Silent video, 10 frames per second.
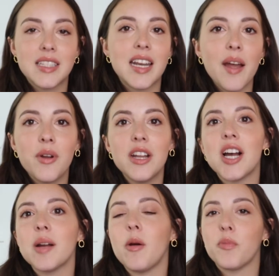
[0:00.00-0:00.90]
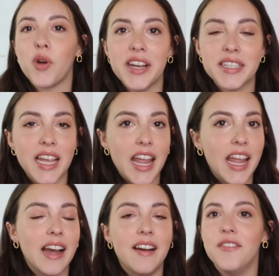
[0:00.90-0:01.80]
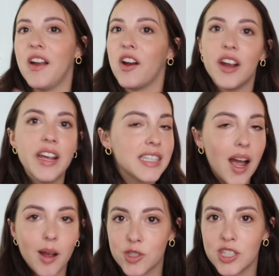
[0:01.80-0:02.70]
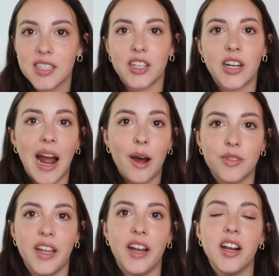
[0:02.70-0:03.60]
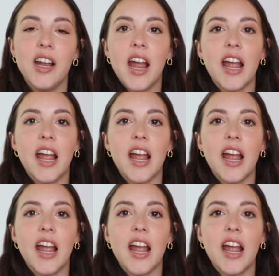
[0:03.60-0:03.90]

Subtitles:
Today I want to talk about pricing, various options that are out there,